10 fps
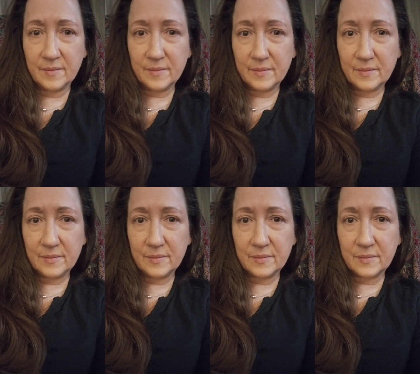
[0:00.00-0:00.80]

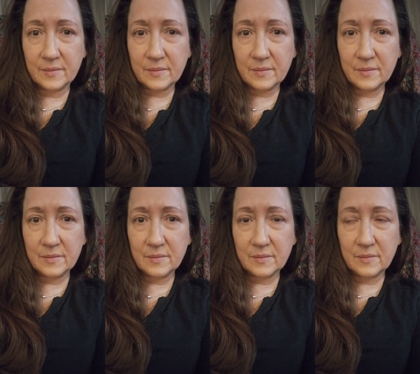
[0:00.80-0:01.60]

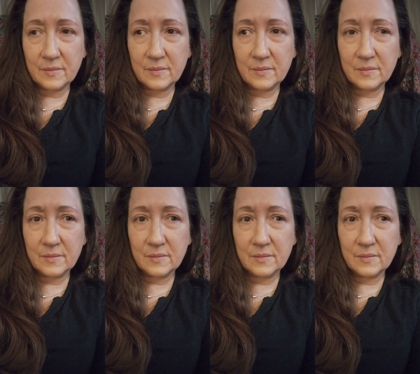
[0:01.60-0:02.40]

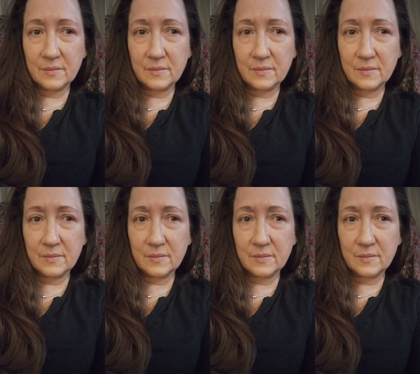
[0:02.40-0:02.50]
(silence)